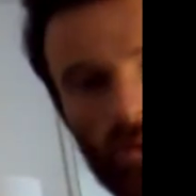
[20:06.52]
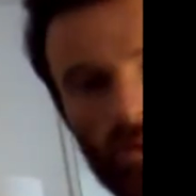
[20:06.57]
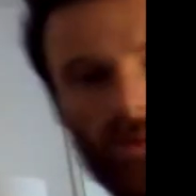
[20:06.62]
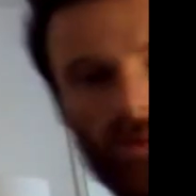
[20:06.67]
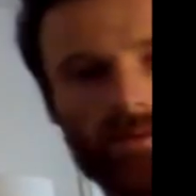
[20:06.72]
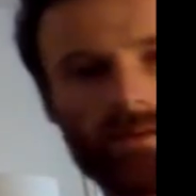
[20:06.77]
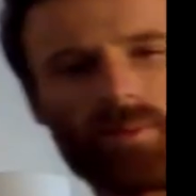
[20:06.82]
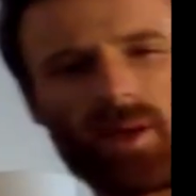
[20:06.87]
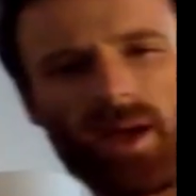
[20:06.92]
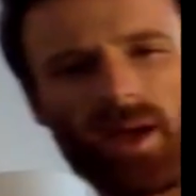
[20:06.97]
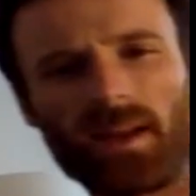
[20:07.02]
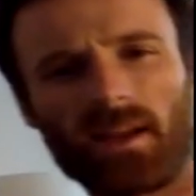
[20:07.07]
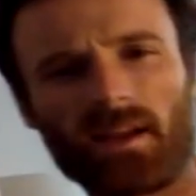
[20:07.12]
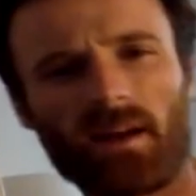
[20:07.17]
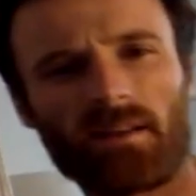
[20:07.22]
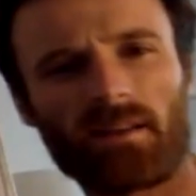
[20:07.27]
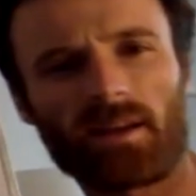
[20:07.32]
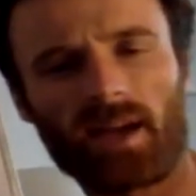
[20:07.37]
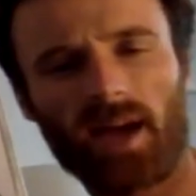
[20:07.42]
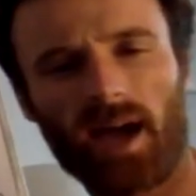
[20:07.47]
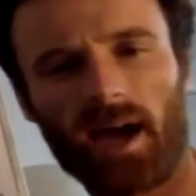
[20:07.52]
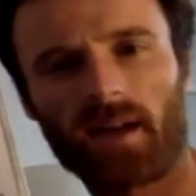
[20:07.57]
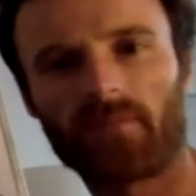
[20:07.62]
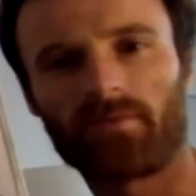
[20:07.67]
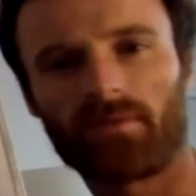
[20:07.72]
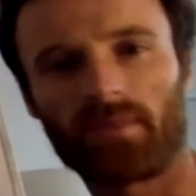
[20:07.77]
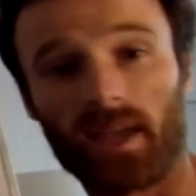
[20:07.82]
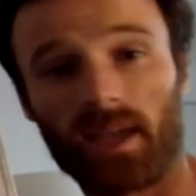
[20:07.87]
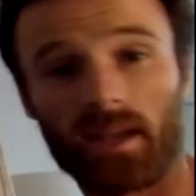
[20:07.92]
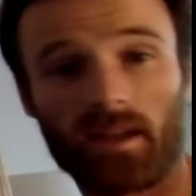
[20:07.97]
Depending on the kind of
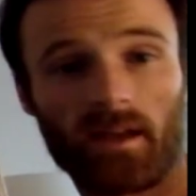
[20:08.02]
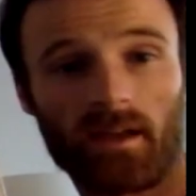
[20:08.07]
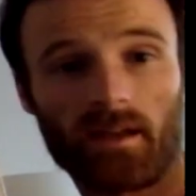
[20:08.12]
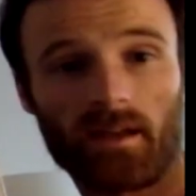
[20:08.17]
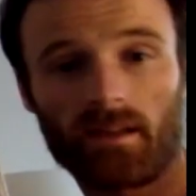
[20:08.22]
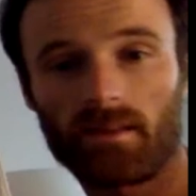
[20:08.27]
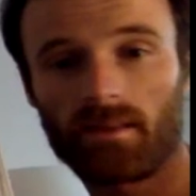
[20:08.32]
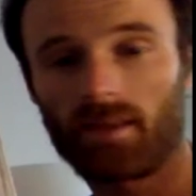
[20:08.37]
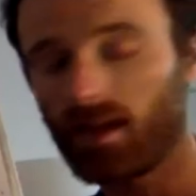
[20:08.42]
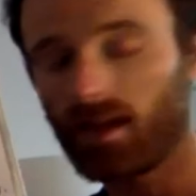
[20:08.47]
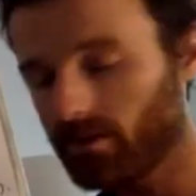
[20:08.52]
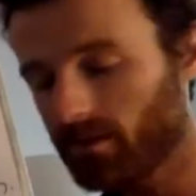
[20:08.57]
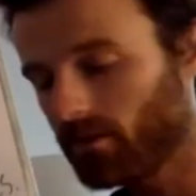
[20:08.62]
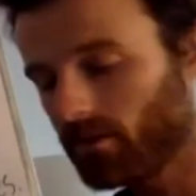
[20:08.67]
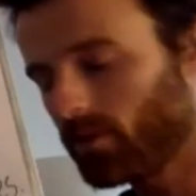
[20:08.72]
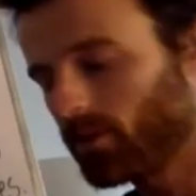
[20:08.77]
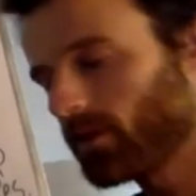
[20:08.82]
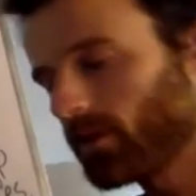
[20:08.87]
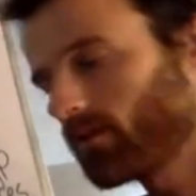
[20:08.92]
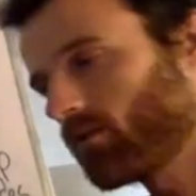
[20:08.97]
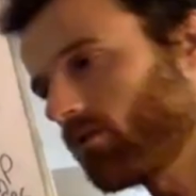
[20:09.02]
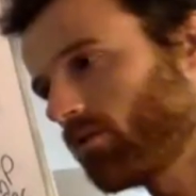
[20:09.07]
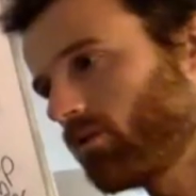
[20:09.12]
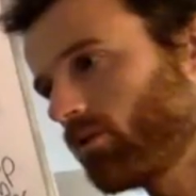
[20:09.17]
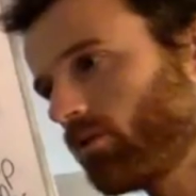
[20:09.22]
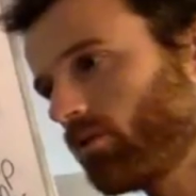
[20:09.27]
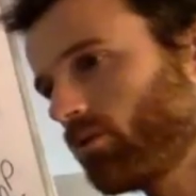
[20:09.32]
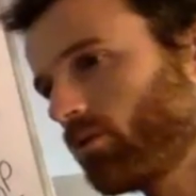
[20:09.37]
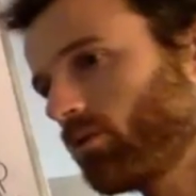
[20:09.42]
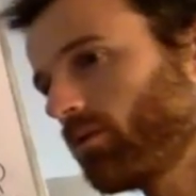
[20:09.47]
data, that's going
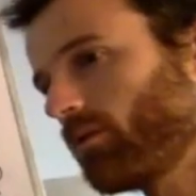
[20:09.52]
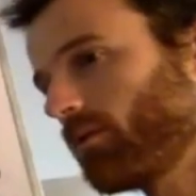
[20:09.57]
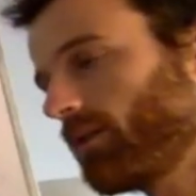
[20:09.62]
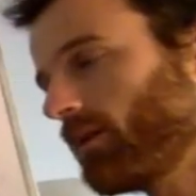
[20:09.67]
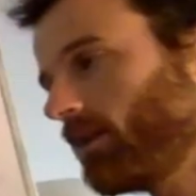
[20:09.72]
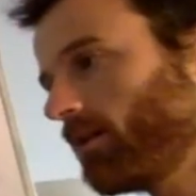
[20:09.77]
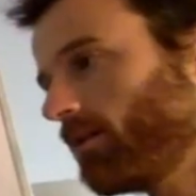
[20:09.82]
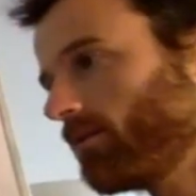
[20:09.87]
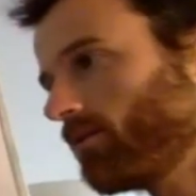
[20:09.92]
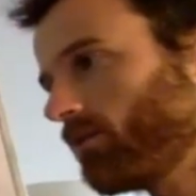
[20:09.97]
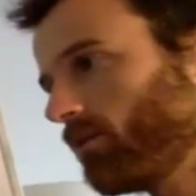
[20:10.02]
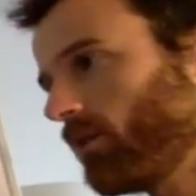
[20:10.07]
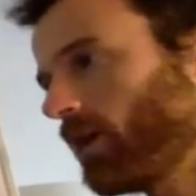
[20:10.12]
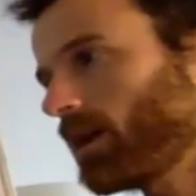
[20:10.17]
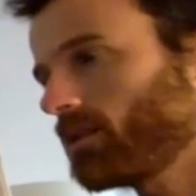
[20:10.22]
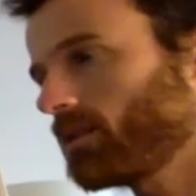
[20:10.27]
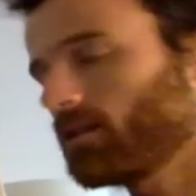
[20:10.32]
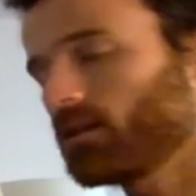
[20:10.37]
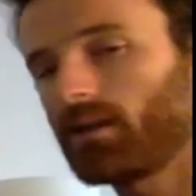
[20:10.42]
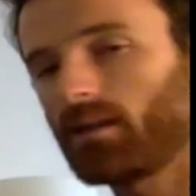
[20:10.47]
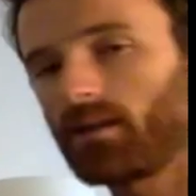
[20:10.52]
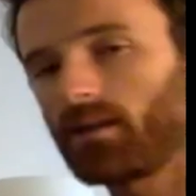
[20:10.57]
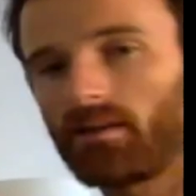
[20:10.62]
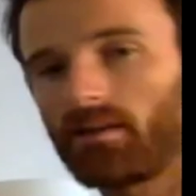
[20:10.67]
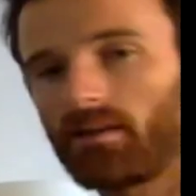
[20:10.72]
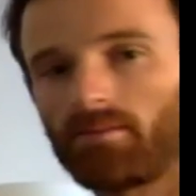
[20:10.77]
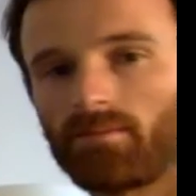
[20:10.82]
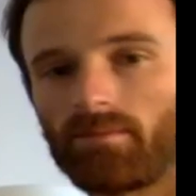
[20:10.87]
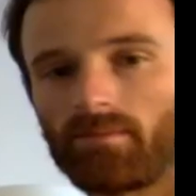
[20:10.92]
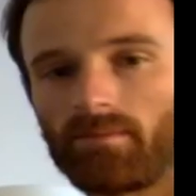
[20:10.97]
to
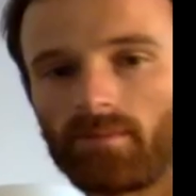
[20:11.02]
directly